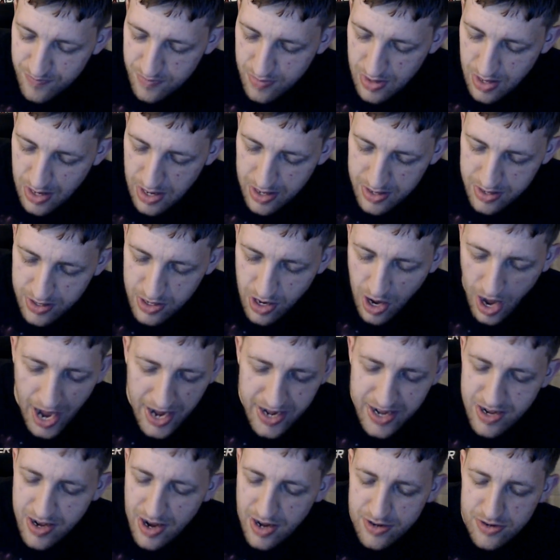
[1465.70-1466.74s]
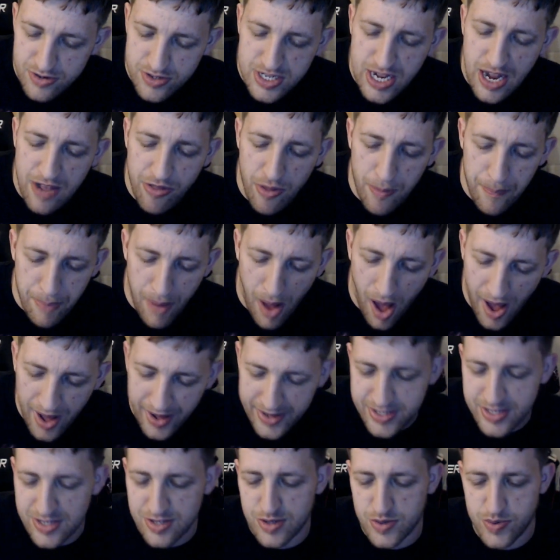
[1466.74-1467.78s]
You know, I didn't understand the
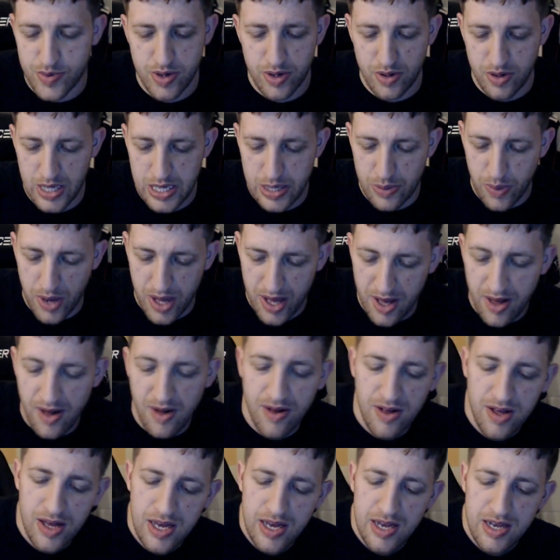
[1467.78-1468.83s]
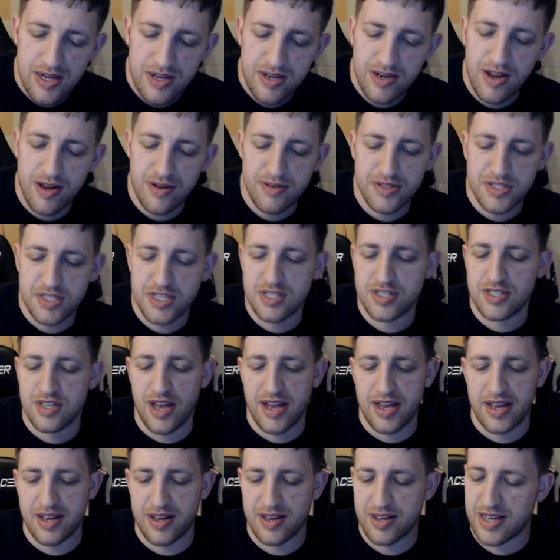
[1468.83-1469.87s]
boxes really well. You know, it's just
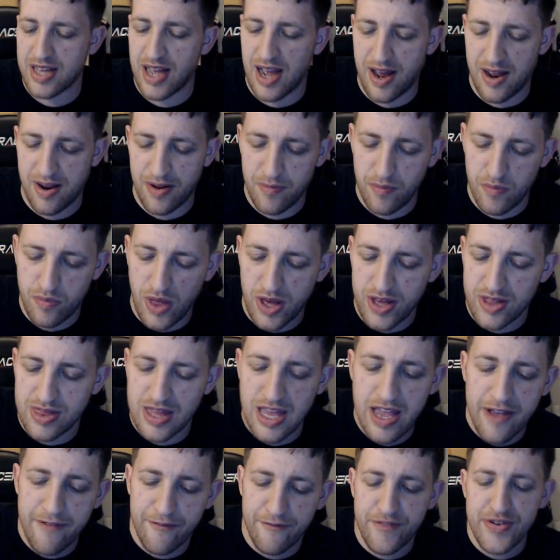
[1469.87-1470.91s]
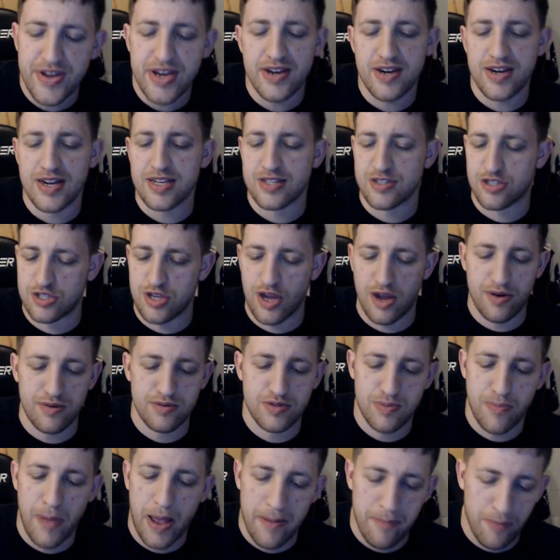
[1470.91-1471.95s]
like kind of, like the Infinity Stones
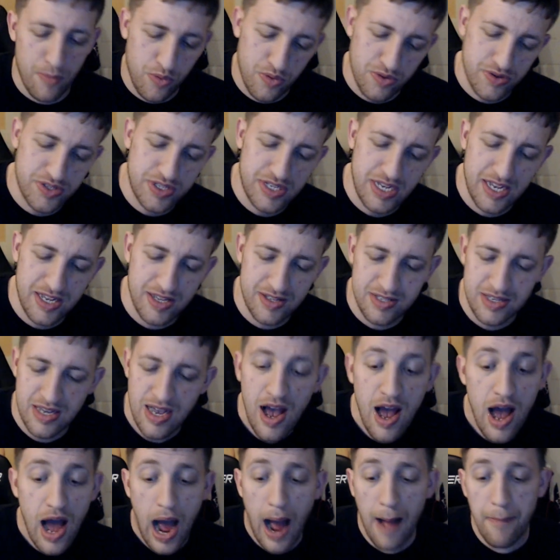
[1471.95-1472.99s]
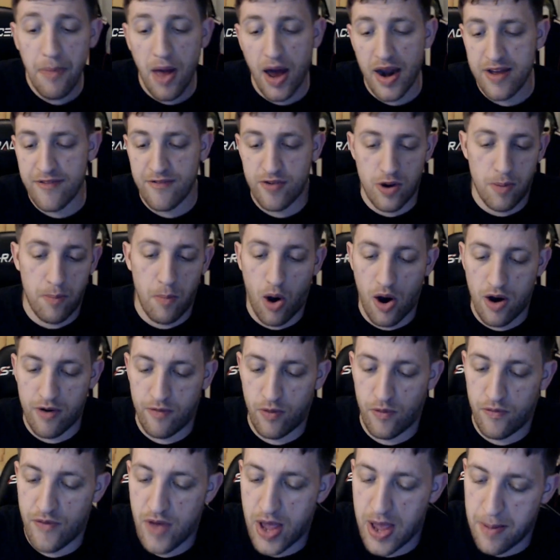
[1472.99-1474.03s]
make more sense. I'm not even a Marvel
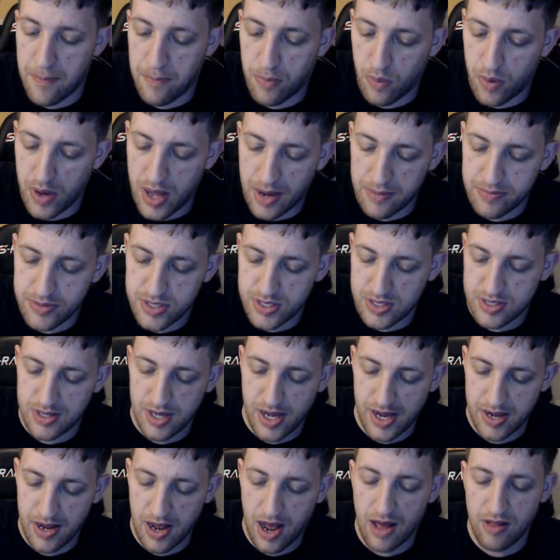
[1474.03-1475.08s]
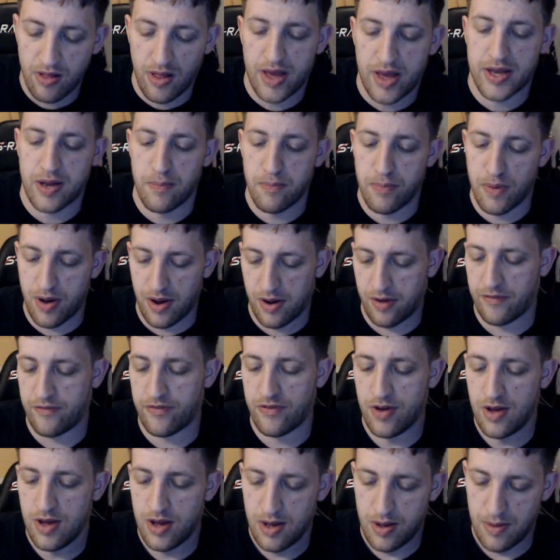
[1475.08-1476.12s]
fanboy. I'm just like I like them both,
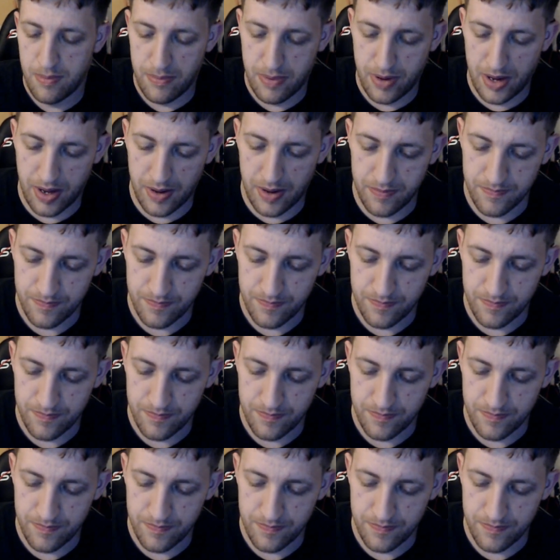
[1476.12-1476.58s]
but